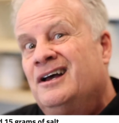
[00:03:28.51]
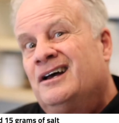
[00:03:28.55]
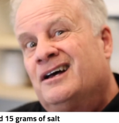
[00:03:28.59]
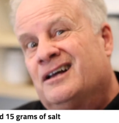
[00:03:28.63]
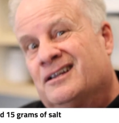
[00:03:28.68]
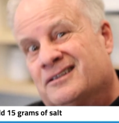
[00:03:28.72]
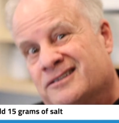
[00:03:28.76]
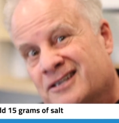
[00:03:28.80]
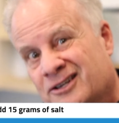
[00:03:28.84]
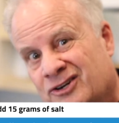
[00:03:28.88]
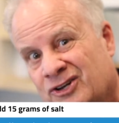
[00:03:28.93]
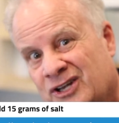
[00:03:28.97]
a
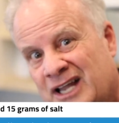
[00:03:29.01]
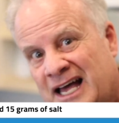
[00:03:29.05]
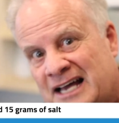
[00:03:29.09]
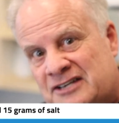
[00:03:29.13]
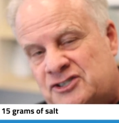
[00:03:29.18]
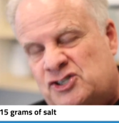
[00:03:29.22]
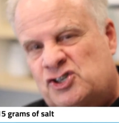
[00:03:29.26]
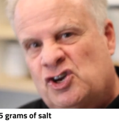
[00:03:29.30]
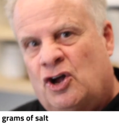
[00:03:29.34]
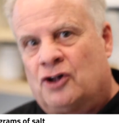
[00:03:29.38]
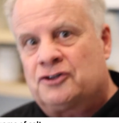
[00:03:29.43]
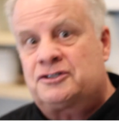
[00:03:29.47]
little
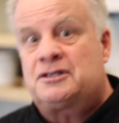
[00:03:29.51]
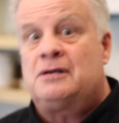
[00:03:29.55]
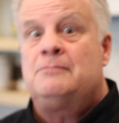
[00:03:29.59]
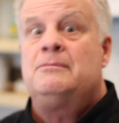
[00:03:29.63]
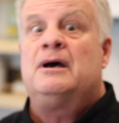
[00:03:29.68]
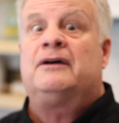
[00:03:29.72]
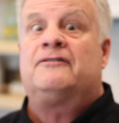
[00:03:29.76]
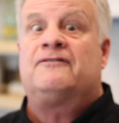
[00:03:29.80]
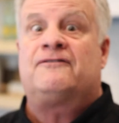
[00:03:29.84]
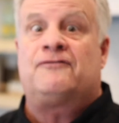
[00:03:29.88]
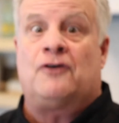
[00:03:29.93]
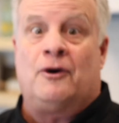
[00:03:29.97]
less salty,
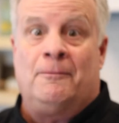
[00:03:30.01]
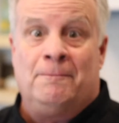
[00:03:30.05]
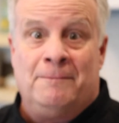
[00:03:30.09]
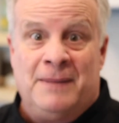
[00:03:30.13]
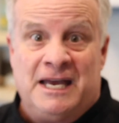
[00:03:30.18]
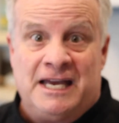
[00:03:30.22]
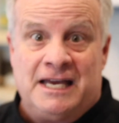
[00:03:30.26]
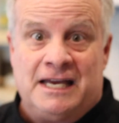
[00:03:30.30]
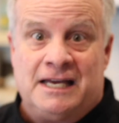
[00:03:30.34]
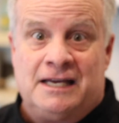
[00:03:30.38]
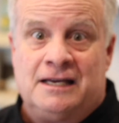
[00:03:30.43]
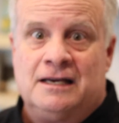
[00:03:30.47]
but for
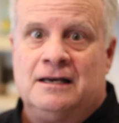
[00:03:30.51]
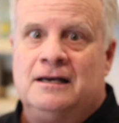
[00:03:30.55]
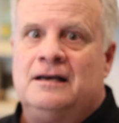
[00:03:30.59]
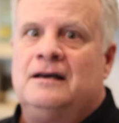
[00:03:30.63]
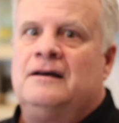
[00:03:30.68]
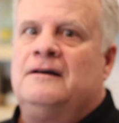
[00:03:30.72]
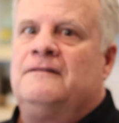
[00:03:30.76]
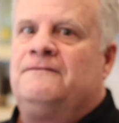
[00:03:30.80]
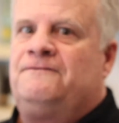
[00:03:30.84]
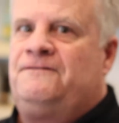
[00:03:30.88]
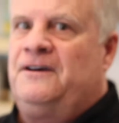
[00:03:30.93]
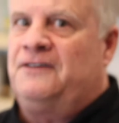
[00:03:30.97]
me,
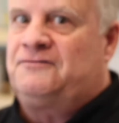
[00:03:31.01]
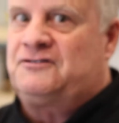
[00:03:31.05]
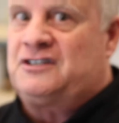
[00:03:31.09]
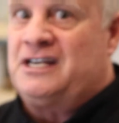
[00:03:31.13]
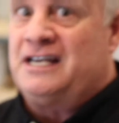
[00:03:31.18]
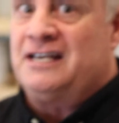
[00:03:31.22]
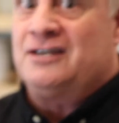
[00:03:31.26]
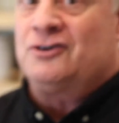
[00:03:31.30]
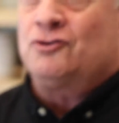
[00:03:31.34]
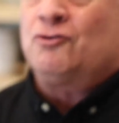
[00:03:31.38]
15